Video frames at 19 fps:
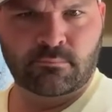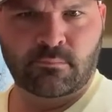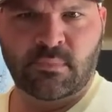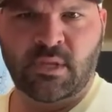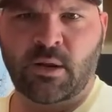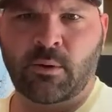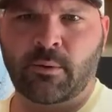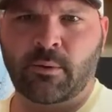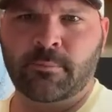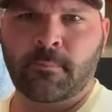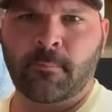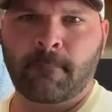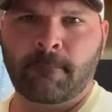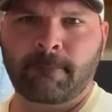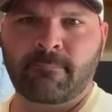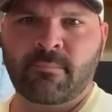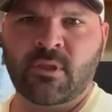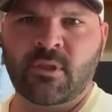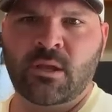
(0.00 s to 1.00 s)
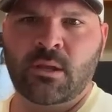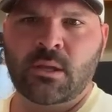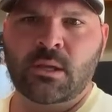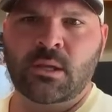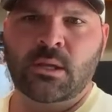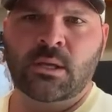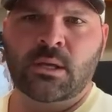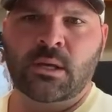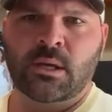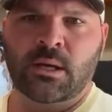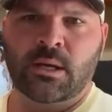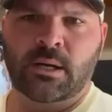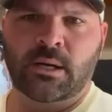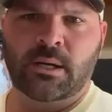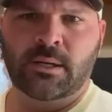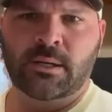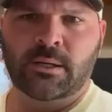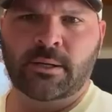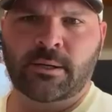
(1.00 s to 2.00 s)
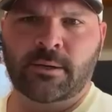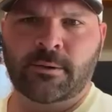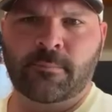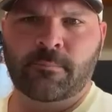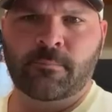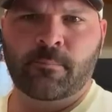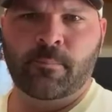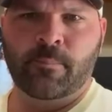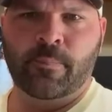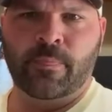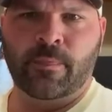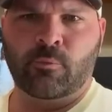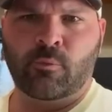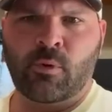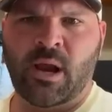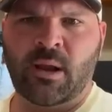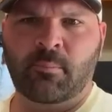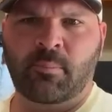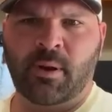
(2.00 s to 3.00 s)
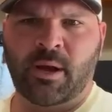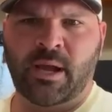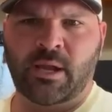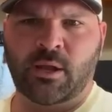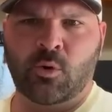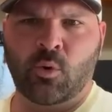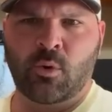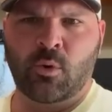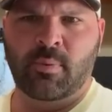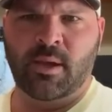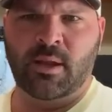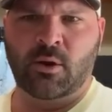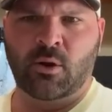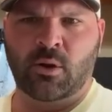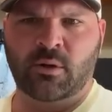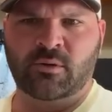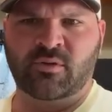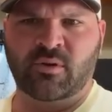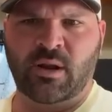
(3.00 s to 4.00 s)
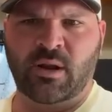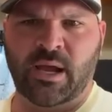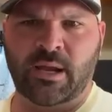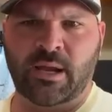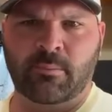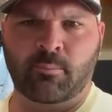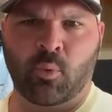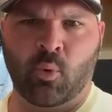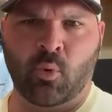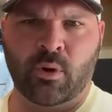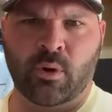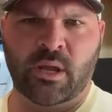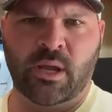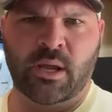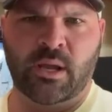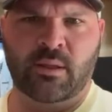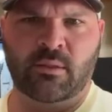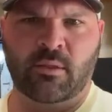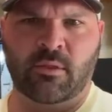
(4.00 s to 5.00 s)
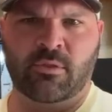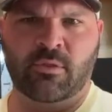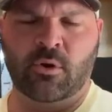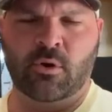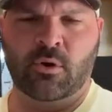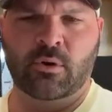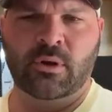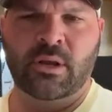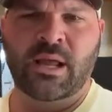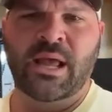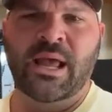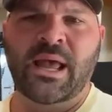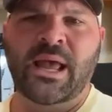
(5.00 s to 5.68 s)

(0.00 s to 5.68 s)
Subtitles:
Anyway. Ryan Pike, who are we betting on tonight? Poirier in the third?